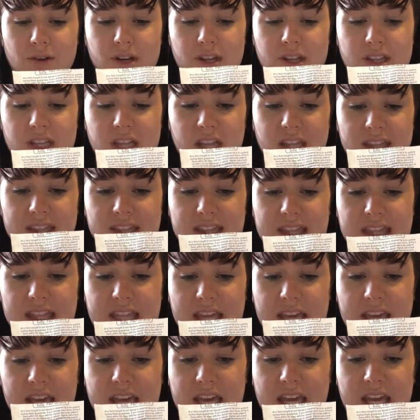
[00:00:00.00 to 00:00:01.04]

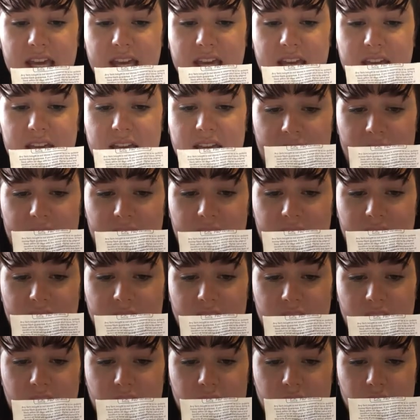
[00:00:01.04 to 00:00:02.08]
something. Yeah,
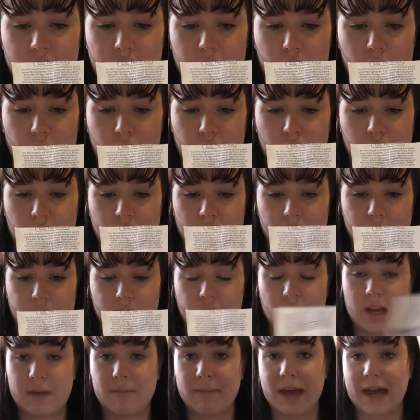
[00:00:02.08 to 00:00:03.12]
this was
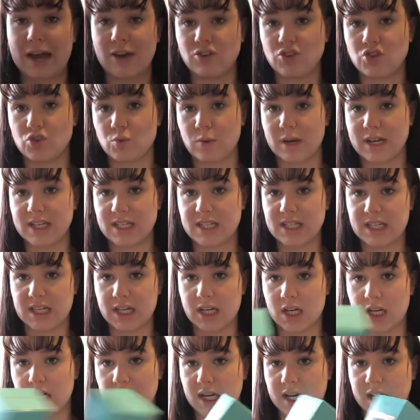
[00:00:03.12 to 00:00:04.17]

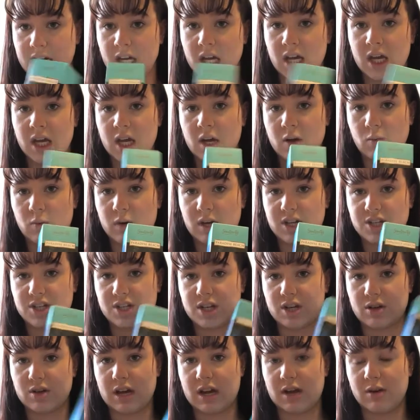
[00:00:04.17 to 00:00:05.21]
£3.29, which
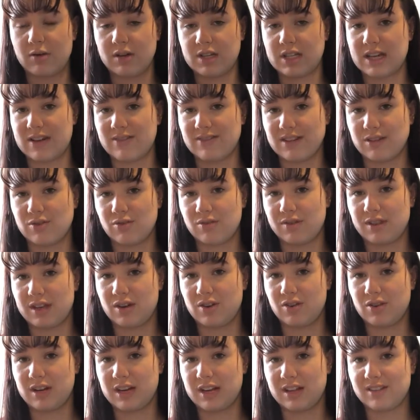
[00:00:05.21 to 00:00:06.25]
I would definitely call them
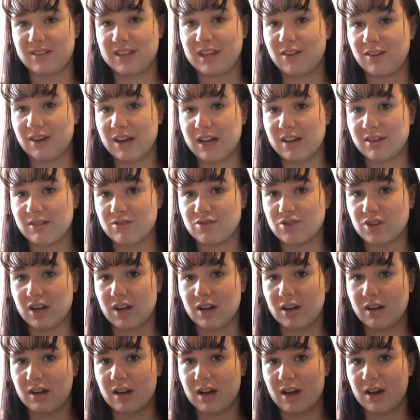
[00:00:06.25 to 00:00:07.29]
not necessary
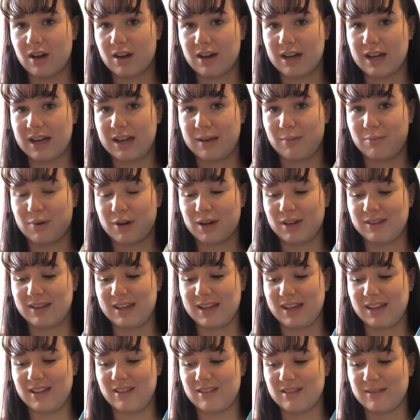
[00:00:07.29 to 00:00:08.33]
extra. I buy
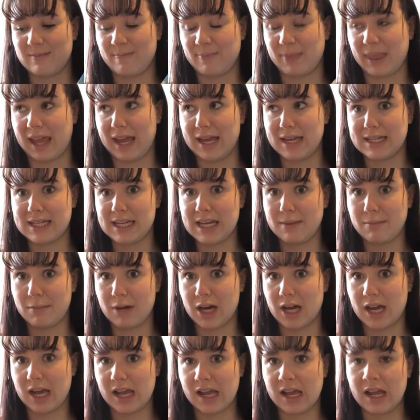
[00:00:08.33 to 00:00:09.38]
these
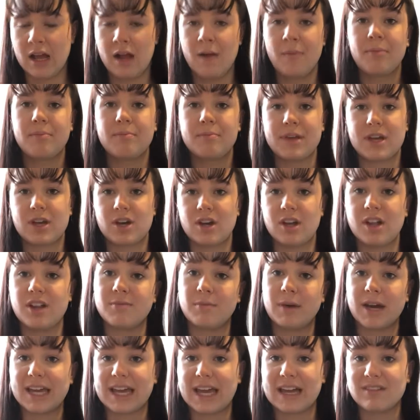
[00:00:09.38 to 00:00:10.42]
TMI because
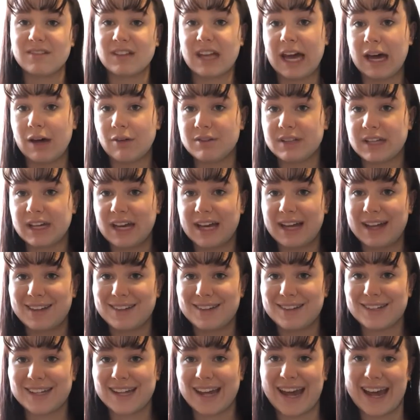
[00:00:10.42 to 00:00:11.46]
my cats are house
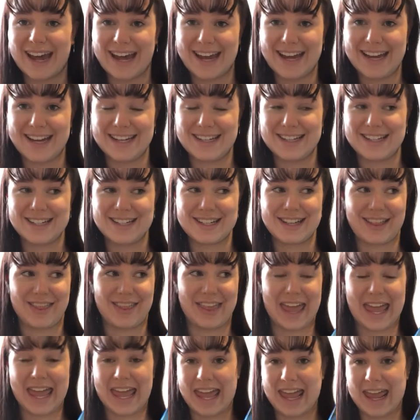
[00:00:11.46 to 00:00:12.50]
cats and
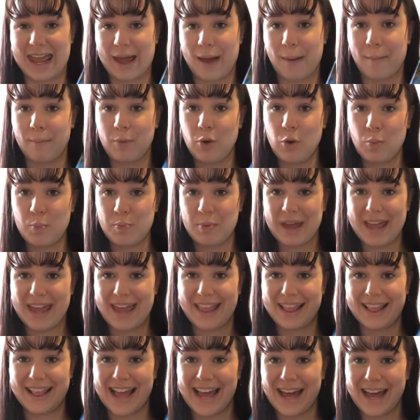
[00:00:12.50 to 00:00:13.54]
they poop
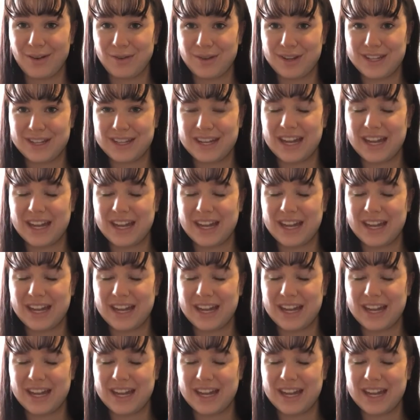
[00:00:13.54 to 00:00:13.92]
in the house